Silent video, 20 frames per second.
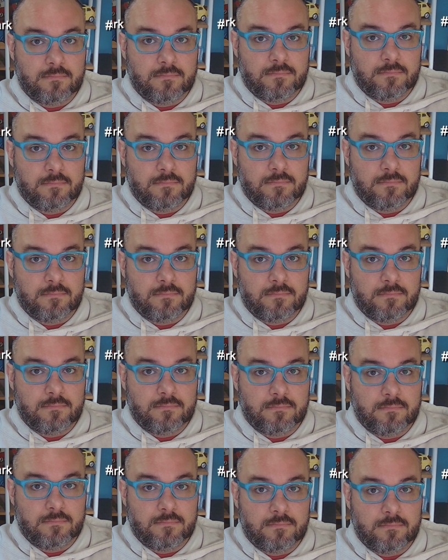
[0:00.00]

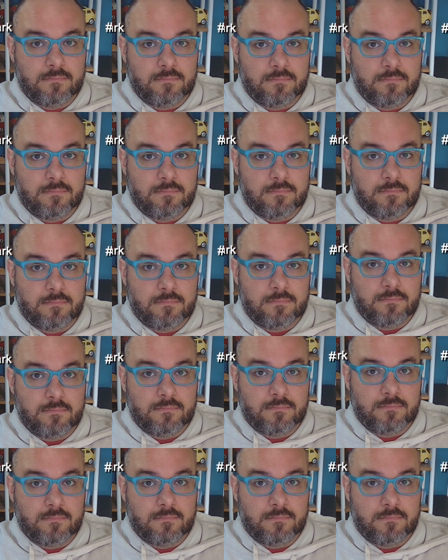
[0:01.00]
Hate that.
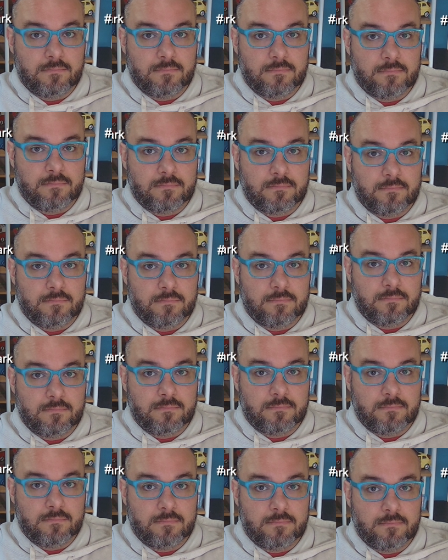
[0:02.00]
You know what else is happening at
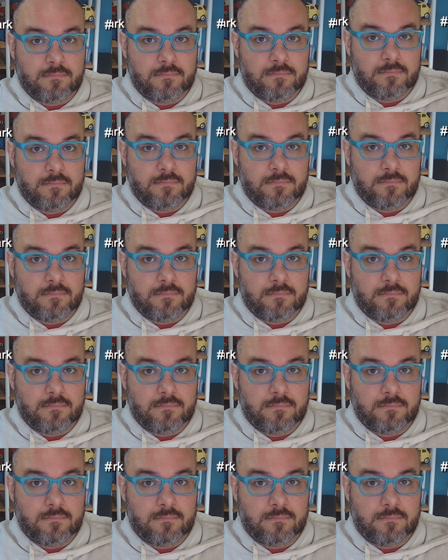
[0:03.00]
3:30 p.m. and it'll be
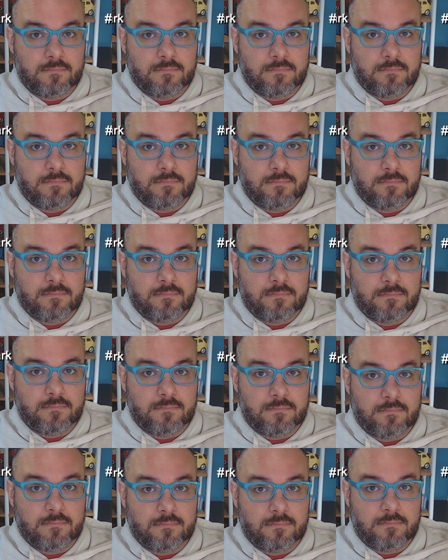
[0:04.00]
on ABC? We have
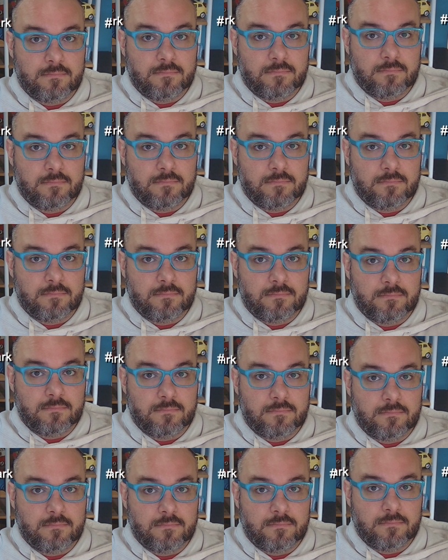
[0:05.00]
UCLA at
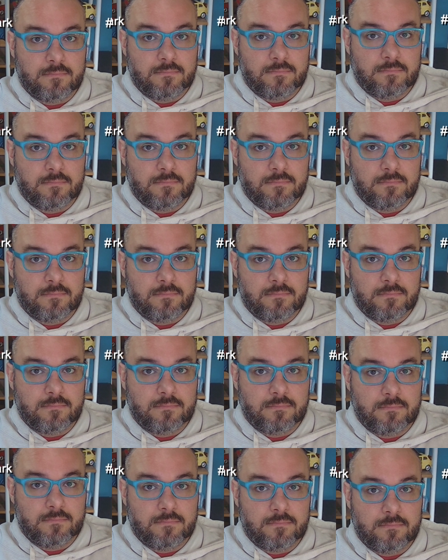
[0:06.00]
USC, and I had
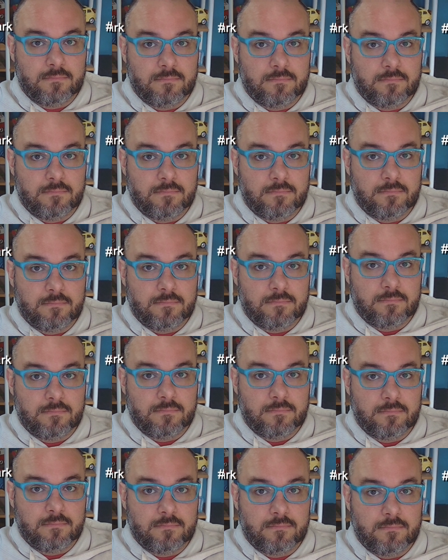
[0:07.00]
this game circled
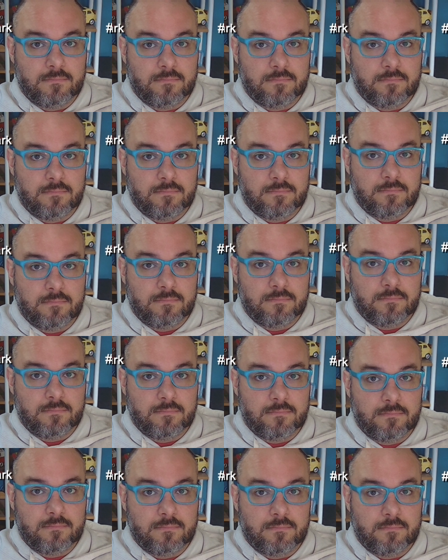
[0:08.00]
a month
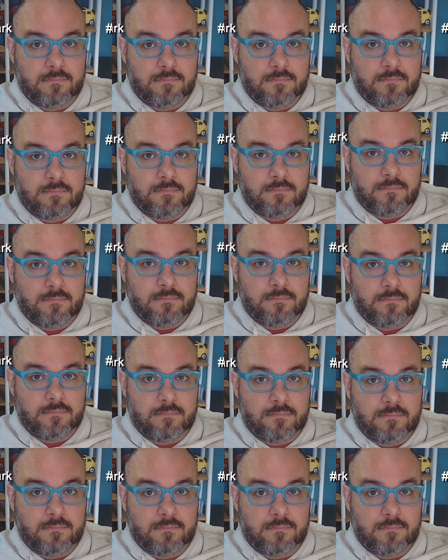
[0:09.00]
ago, of
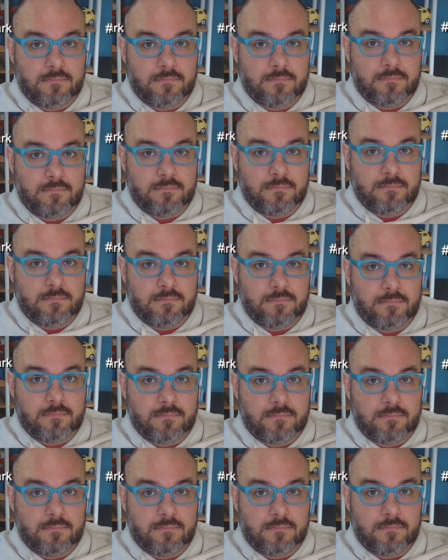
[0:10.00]
like,
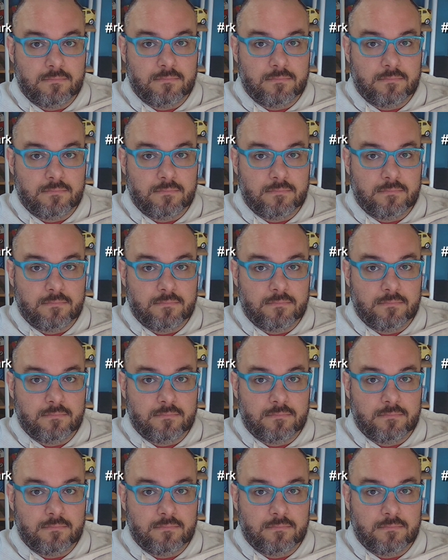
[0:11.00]
okay,